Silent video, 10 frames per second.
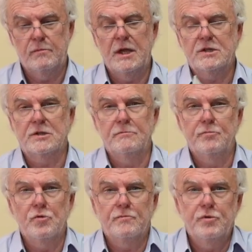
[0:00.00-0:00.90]
excellent
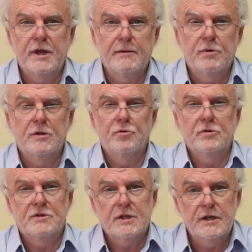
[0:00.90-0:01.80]
book put out by the
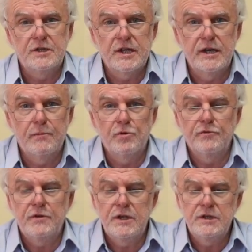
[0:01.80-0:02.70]
Board of Studies a number
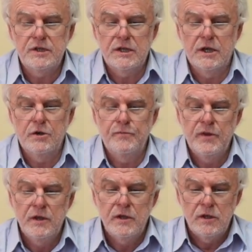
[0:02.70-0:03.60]
of years ago,
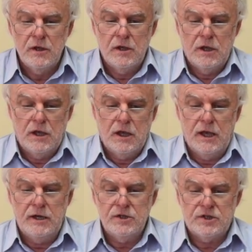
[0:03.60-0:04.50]
and it